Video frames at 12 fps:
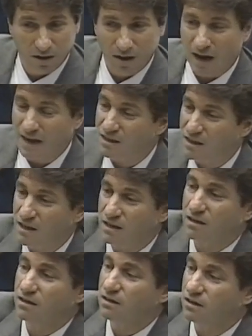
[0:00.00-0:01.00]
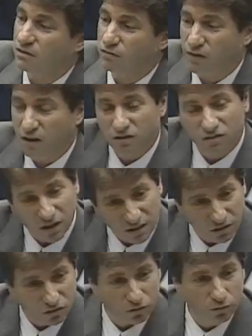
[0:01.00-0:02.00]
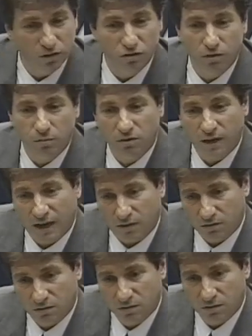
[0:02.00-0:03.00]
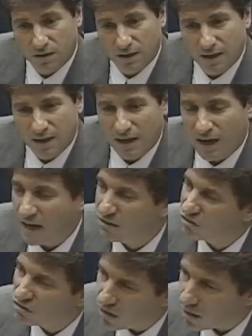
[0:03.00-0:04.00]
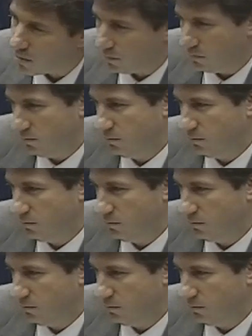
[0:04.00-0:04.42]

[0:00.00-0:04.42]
I think it's fair to say there's a reasonable doubt. And some